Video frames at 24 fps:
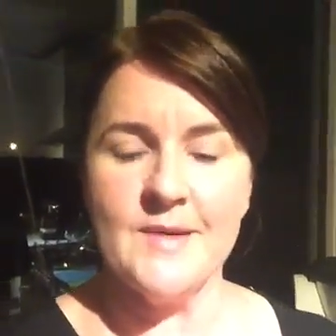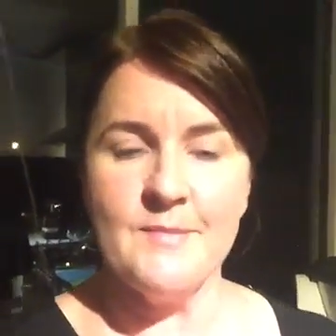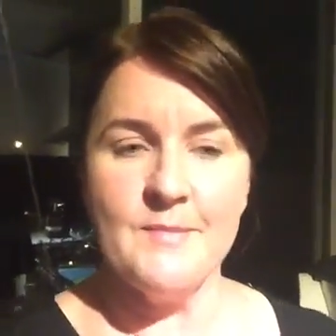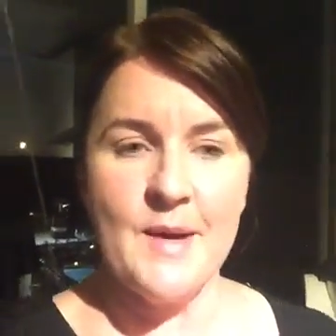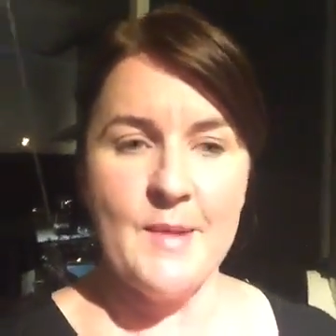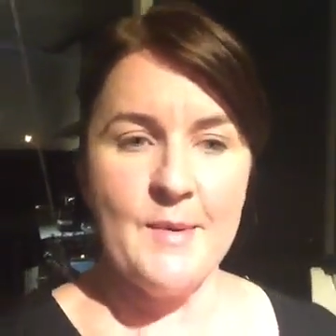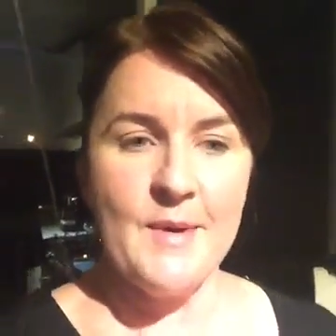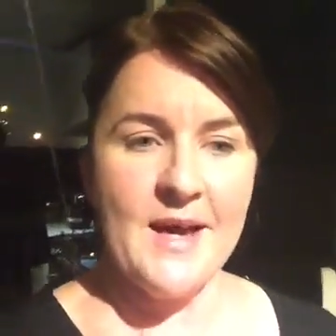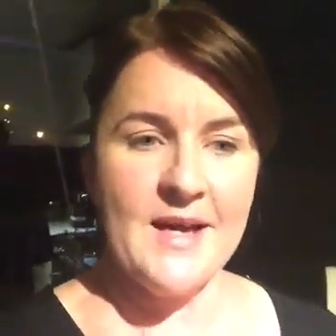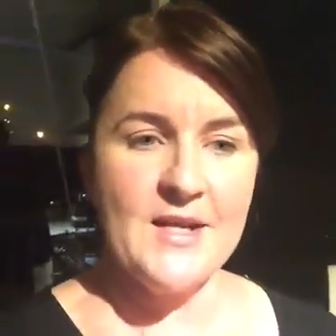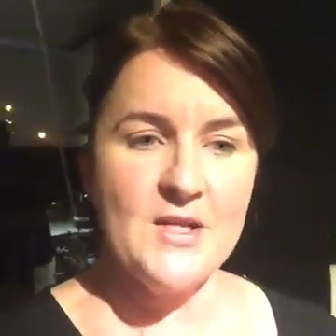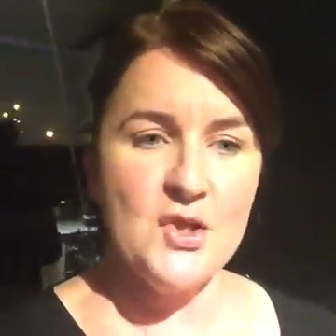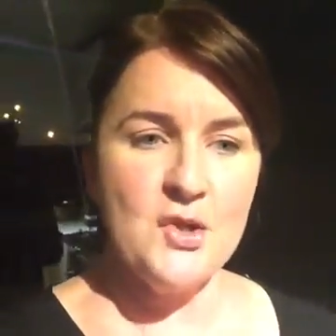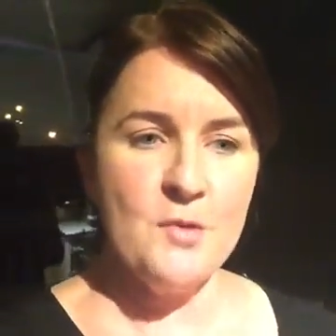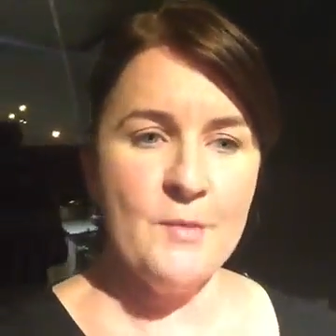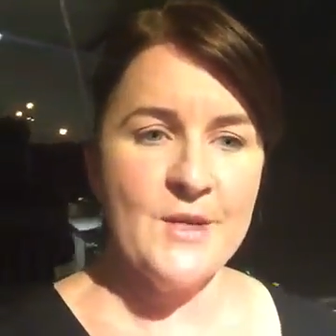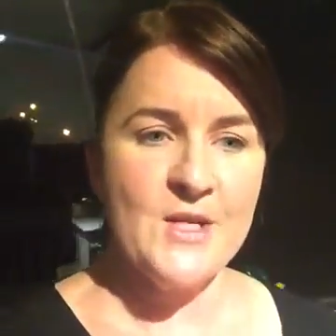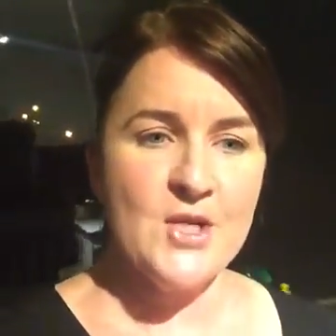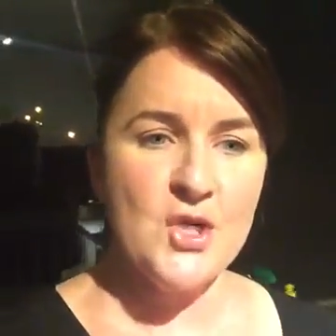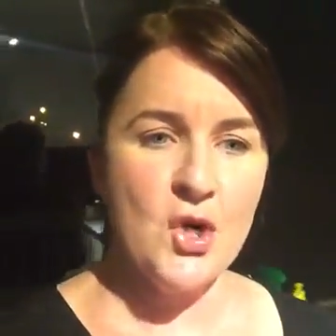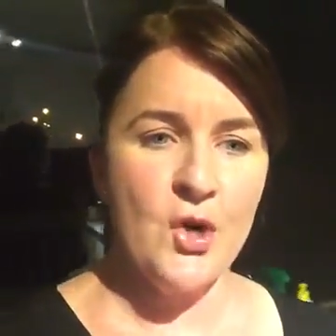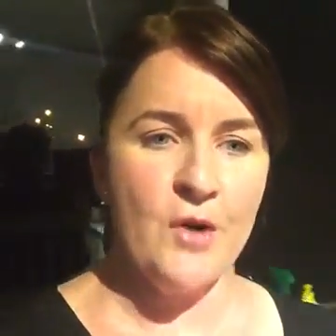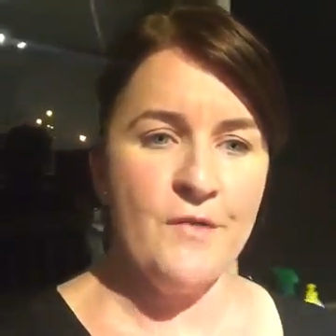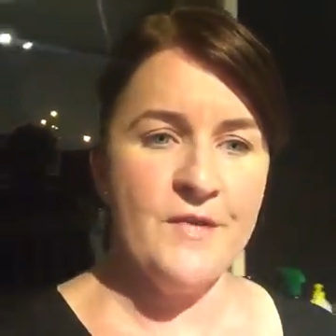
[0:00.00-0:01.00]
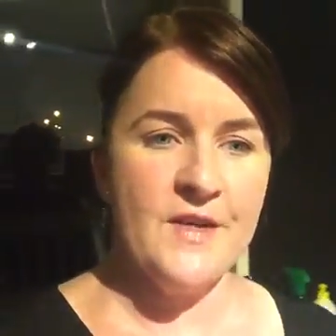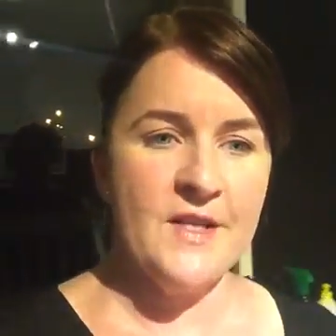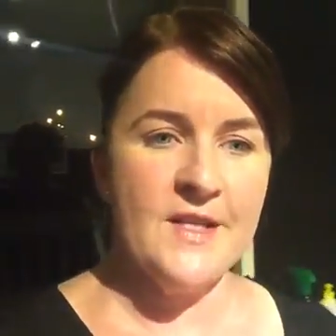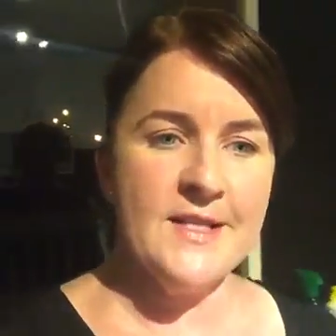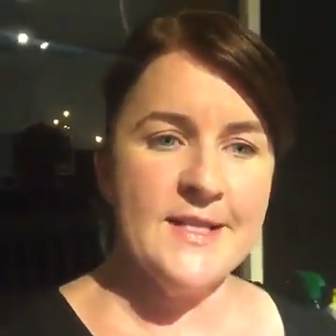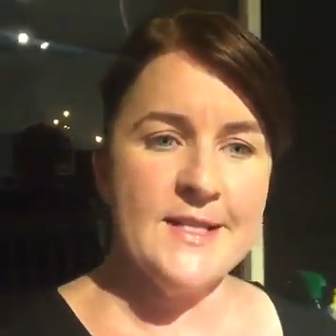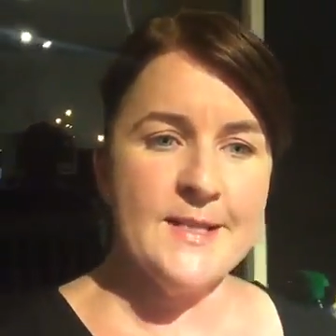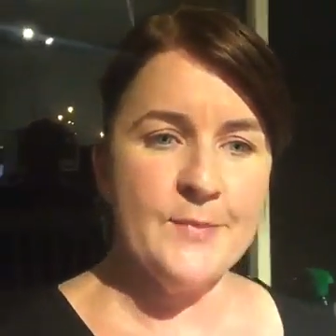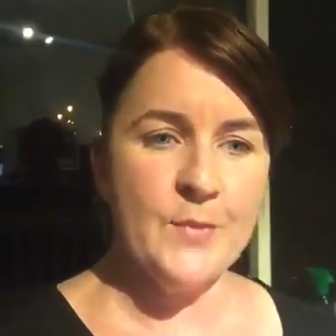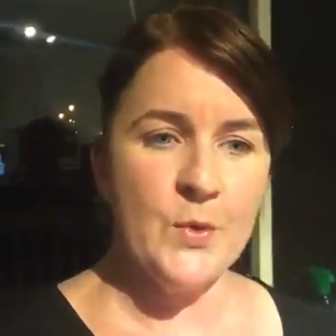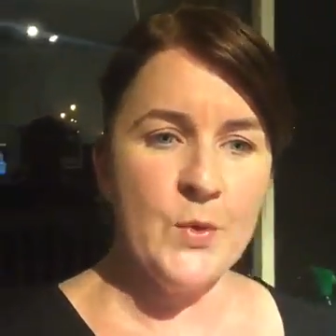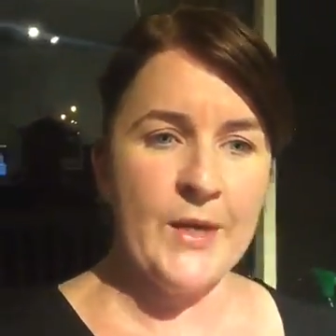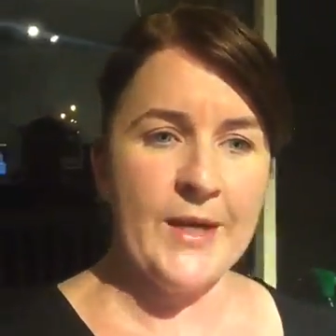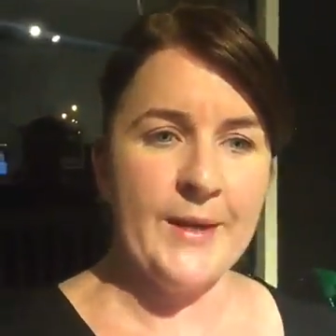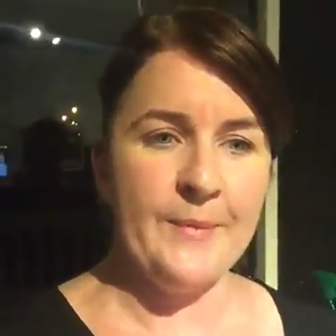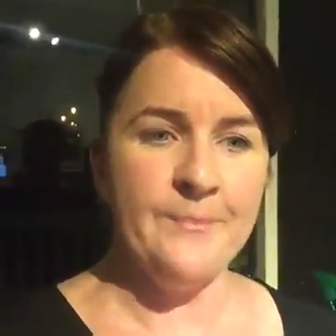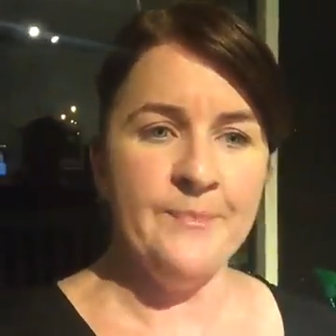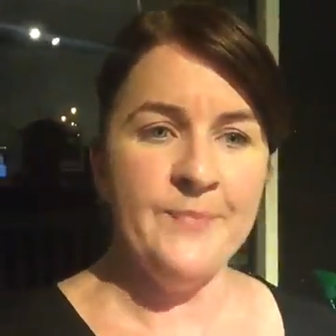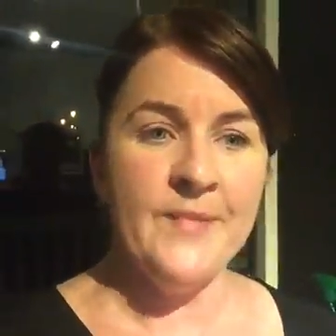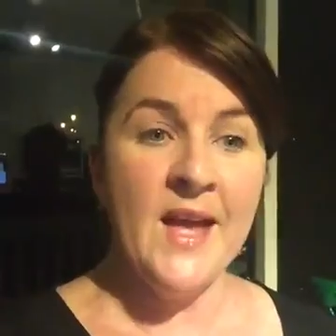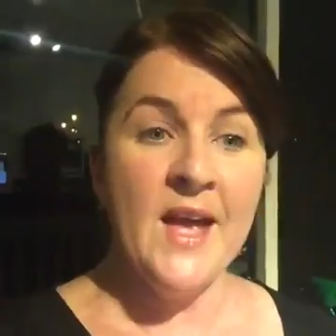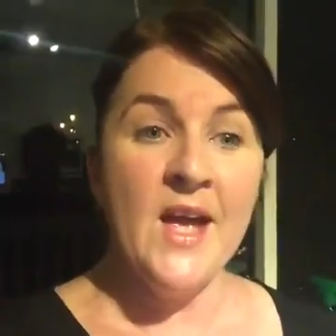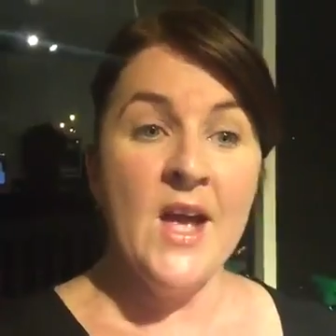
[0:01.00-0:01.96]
Maybe I had too much coffee this morning.